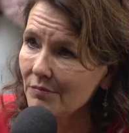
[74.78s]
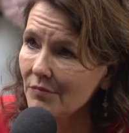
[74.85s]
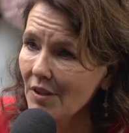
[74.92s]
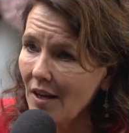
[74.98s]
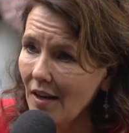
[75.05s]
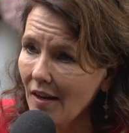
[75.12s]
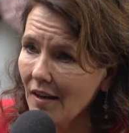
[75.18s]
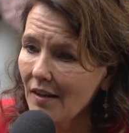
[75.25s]

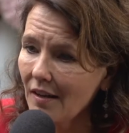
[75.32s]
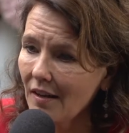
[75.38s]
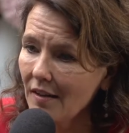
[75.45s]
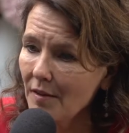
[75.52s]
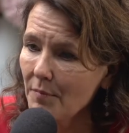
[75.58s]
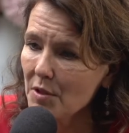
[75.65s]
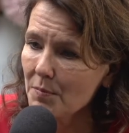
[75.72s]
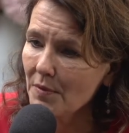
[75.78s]
Yeah, it
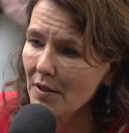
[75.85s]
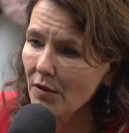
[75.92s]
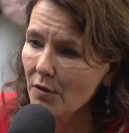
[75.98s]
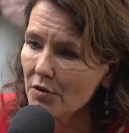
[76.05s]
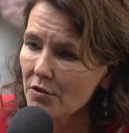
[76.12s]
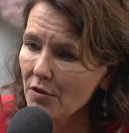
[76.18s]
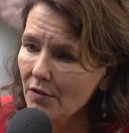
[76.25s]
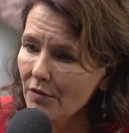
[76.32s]
must be
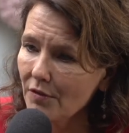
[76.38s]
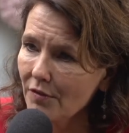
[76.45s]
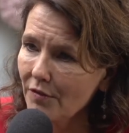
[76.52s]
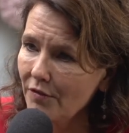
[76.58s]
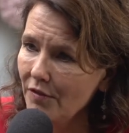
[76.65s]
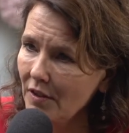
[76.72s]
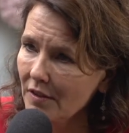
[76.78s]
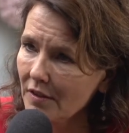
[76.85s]
also
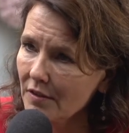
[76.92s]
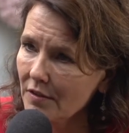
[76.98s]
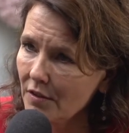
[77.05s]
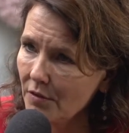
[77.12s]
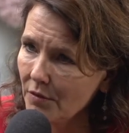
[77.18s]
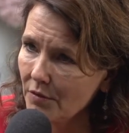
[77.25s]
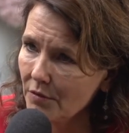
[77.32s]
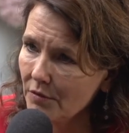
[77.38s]
fun to
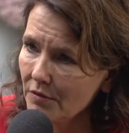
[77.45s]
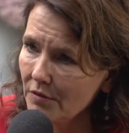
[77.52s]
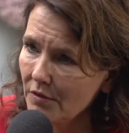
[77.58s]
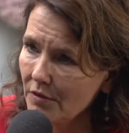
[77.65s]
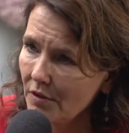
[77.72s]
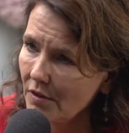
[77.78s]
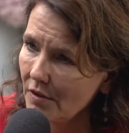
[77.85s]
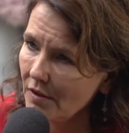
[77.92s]
do
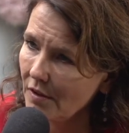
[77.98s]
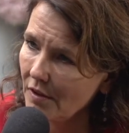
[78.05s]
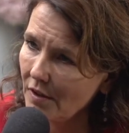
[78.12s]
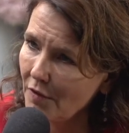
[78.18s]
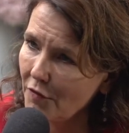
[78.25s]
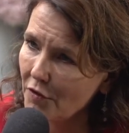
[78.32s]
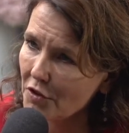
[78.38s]
for